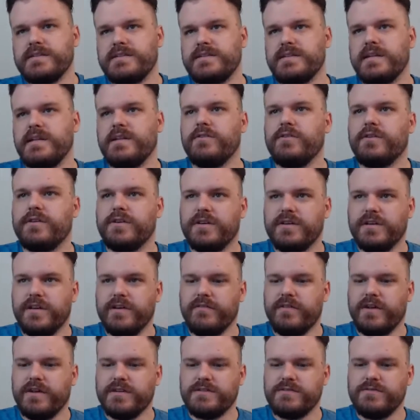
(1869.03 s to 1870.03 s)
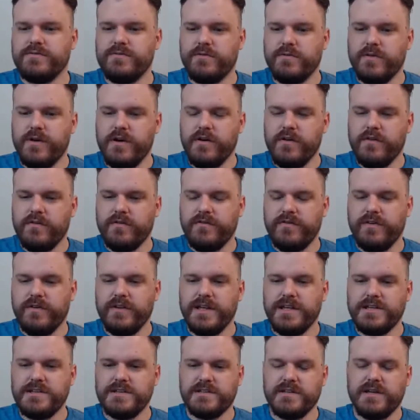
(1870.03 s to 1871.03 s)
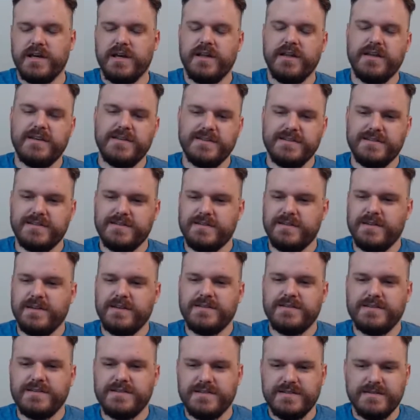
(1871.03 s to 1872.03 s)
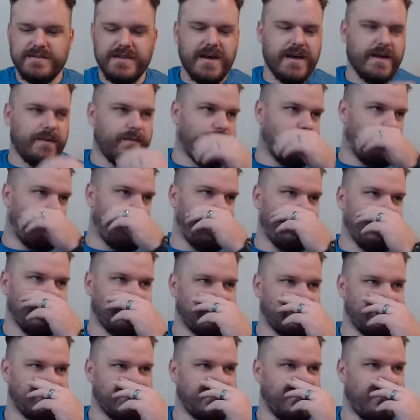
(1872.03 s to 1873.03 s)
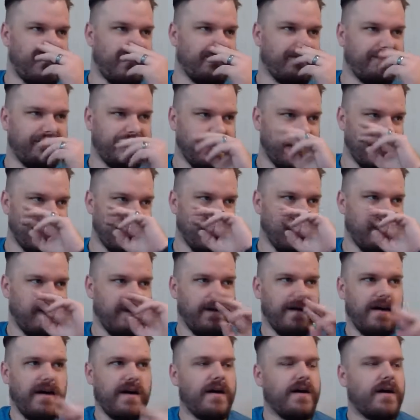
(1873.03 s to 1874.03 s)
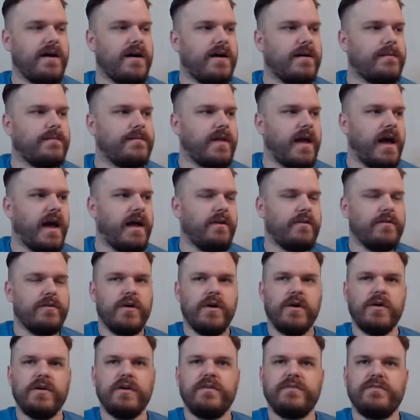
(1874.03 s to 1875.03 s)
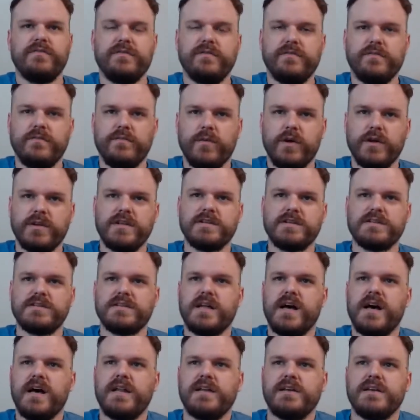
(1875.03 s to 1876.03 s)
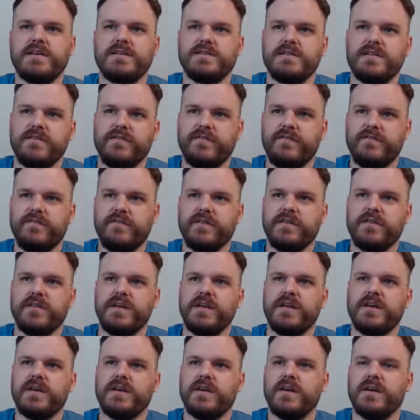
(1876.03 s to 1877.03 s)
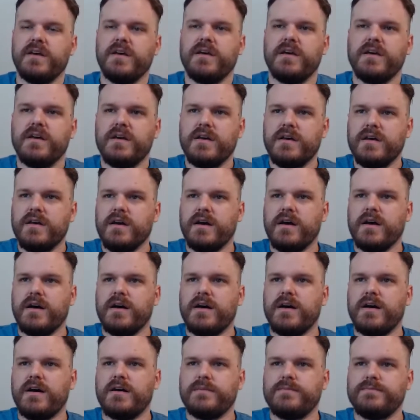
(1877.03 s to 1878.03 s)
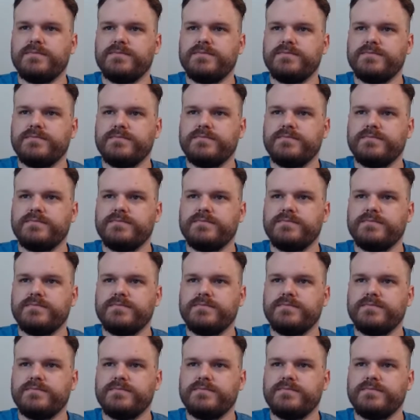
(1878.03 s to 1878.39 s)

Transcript: City they've lost 2 in a row. Philly just got this is tough. I don't know what this line is. If Philly, we're